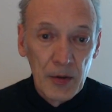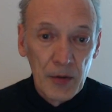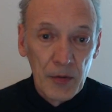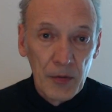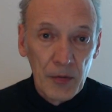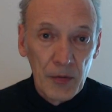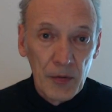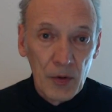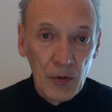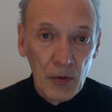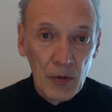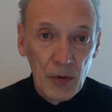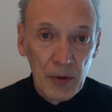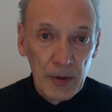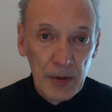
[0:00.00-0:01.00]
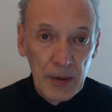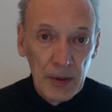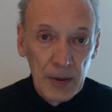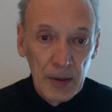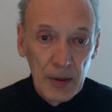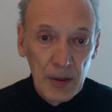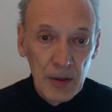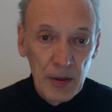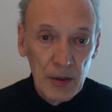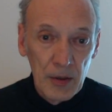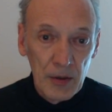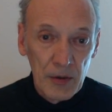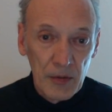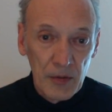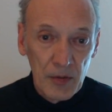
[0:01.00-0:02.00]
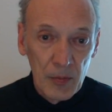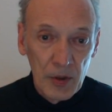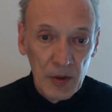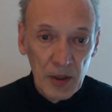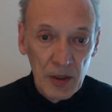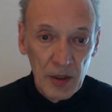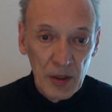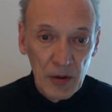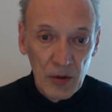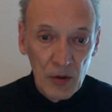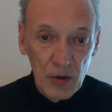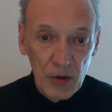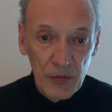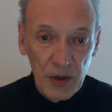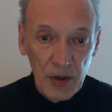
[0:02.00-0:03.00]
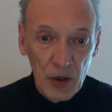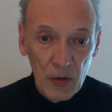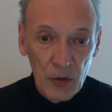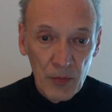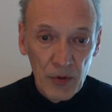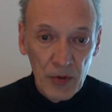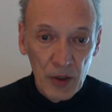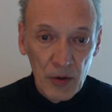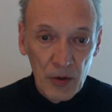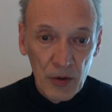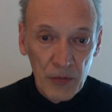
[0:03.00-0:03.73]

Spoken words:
So here is the beginning of the outbreak of